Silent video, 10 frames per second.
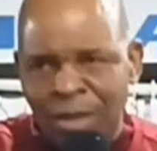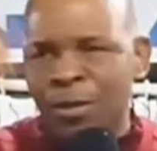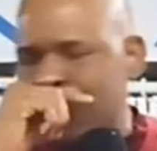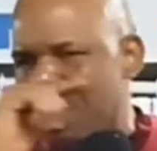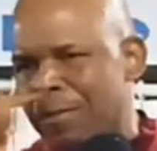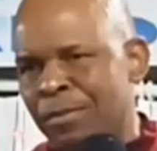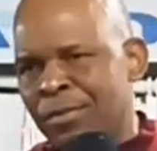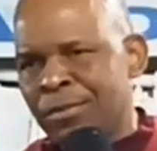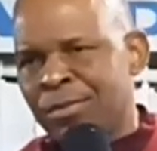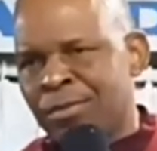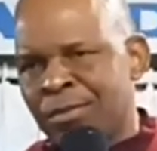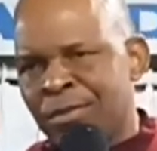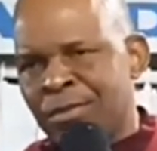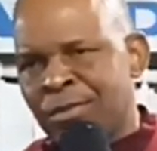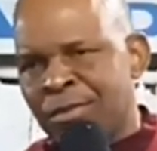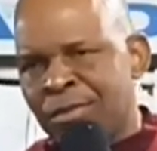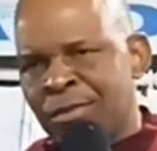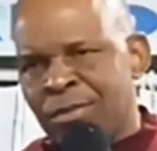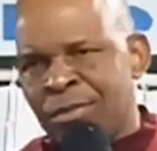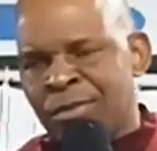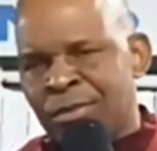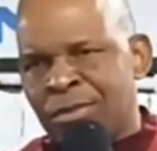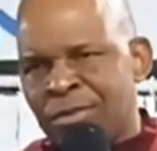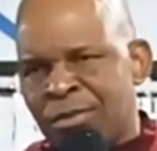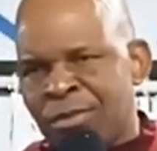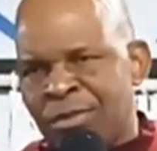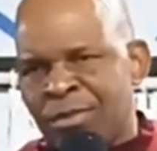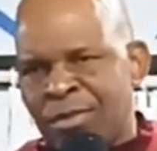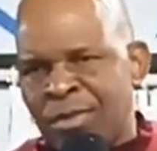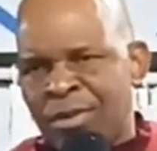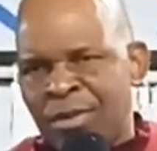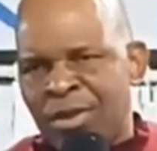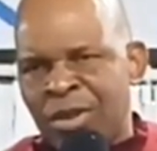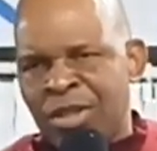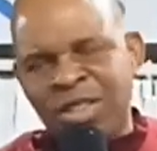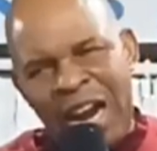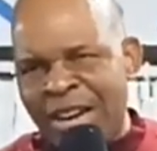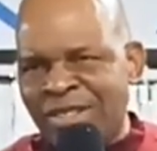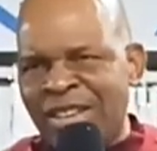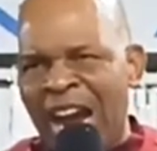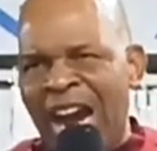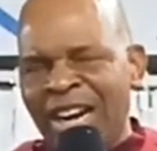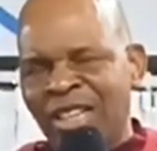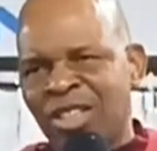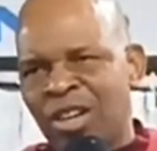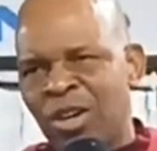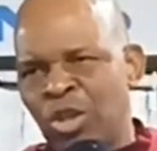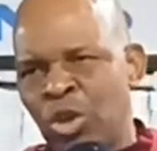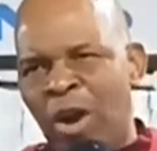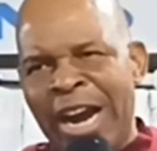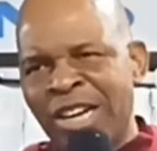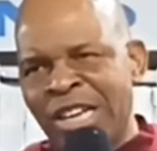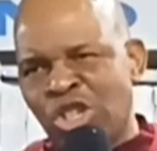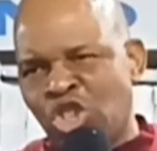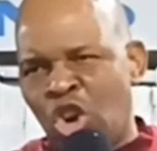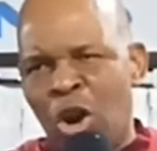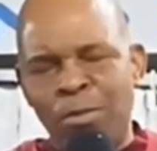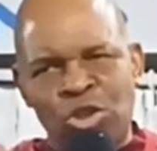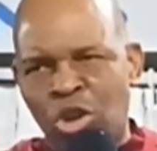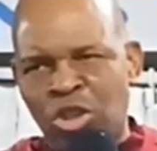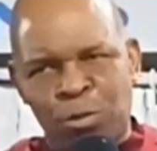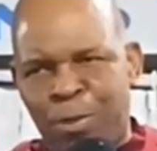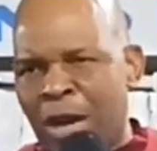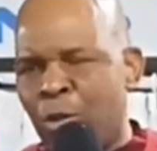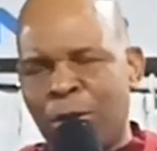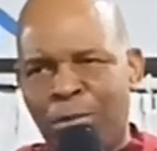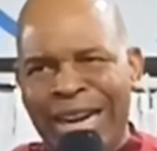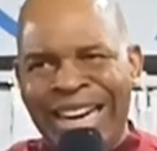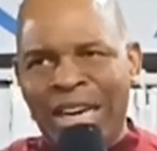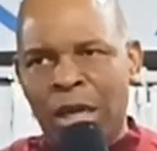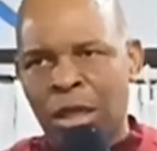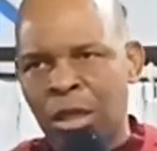Amen. Amen. Amen. That is it. You are in the Zoom to speak with me.